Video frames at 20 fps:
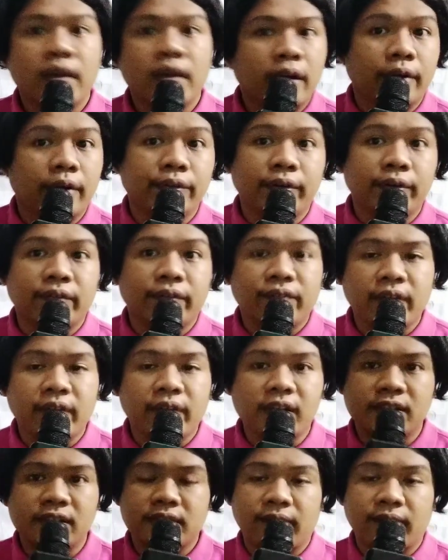other
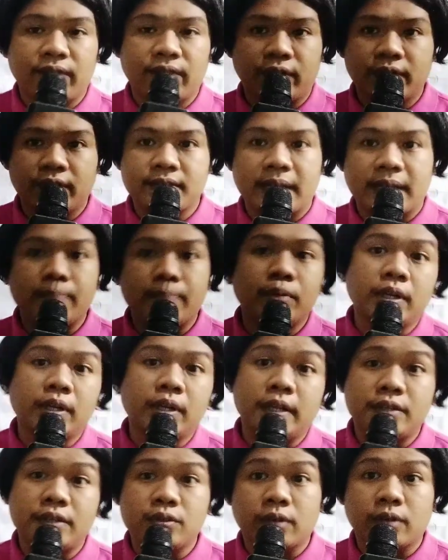fields, like for example in
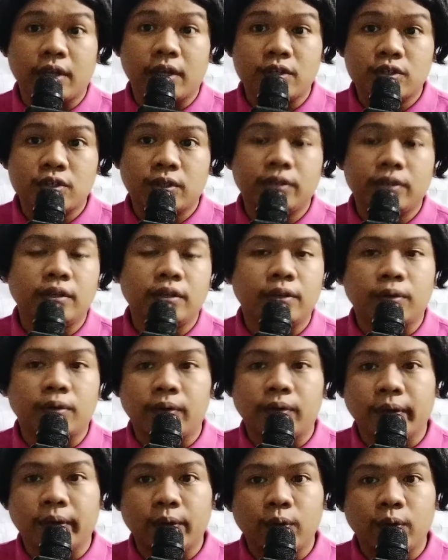education, in
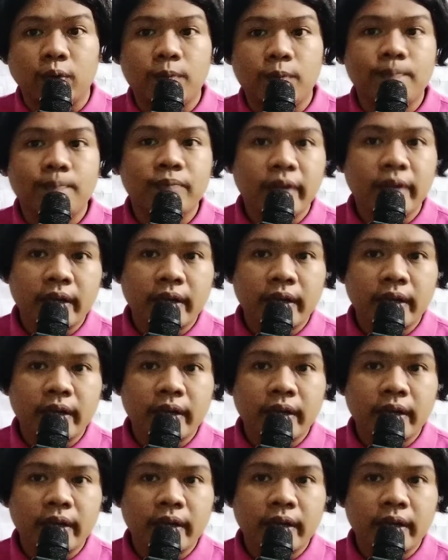curriculum,